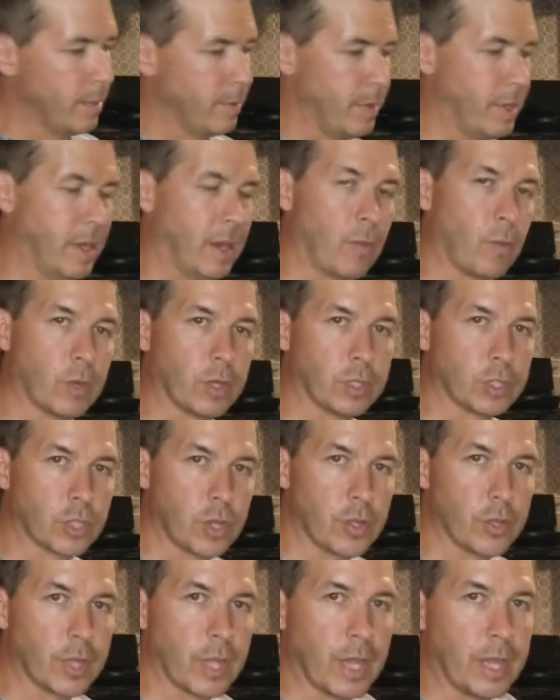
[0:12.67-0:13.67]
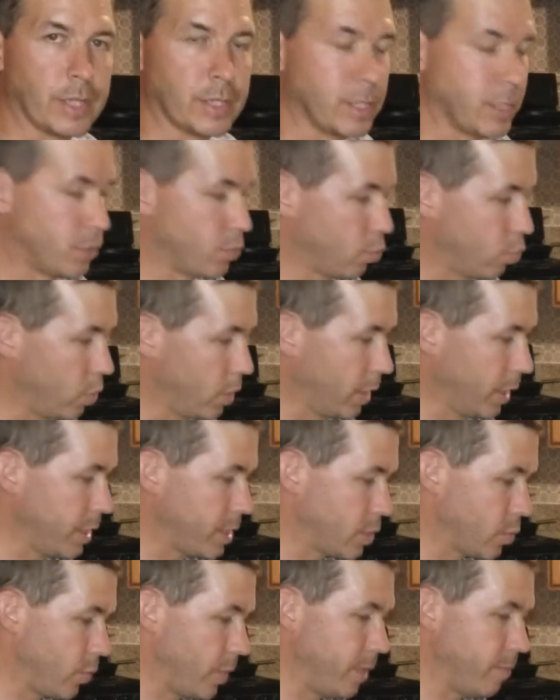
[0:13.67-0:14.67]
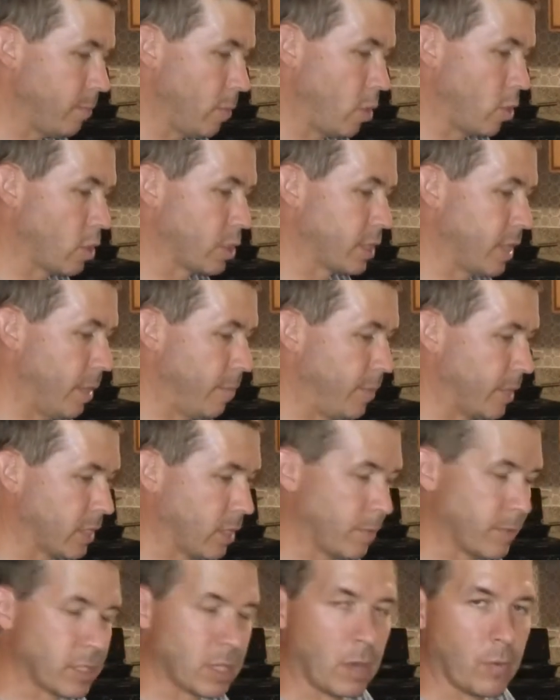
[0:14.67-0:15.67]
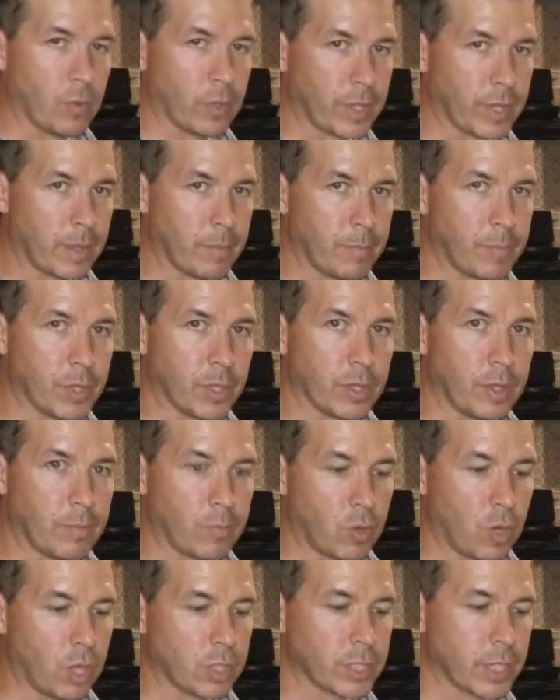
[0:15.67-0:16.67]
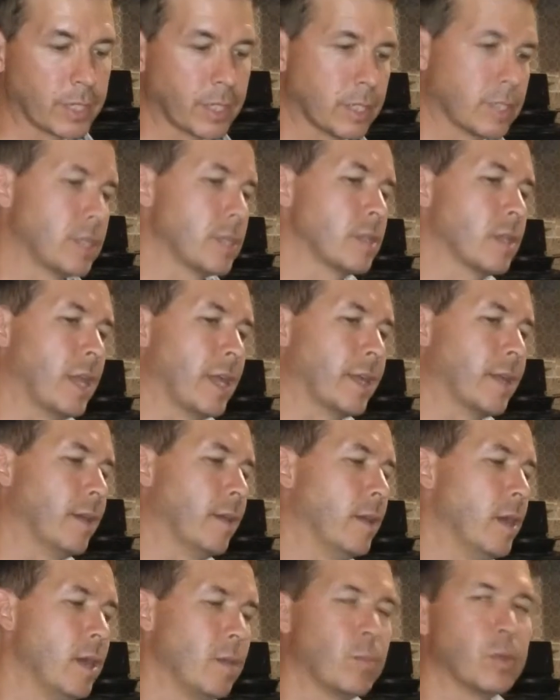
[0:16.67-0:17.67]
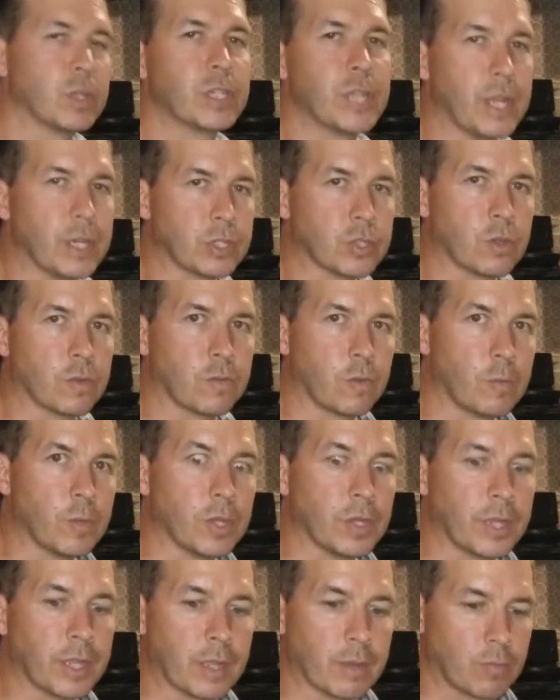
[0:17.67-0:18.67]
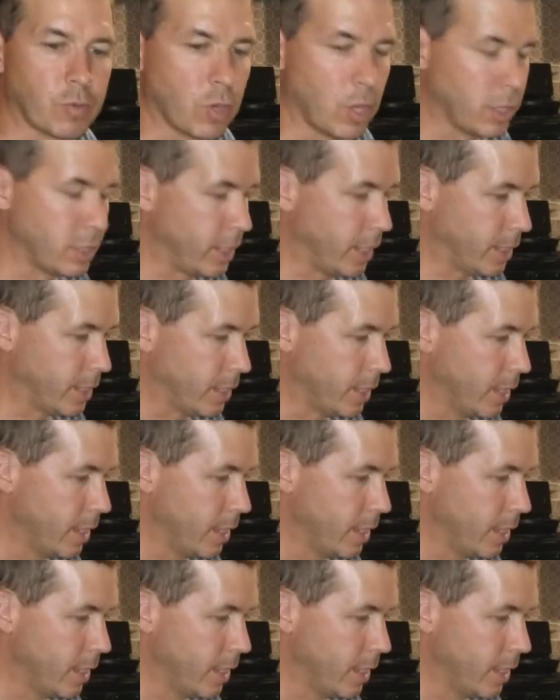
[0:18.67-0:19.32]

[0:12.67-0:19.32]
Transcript: And I wanted to show you guys this really sweet motors that I picked up. It's not really a build it project. This is like a potential for building a project.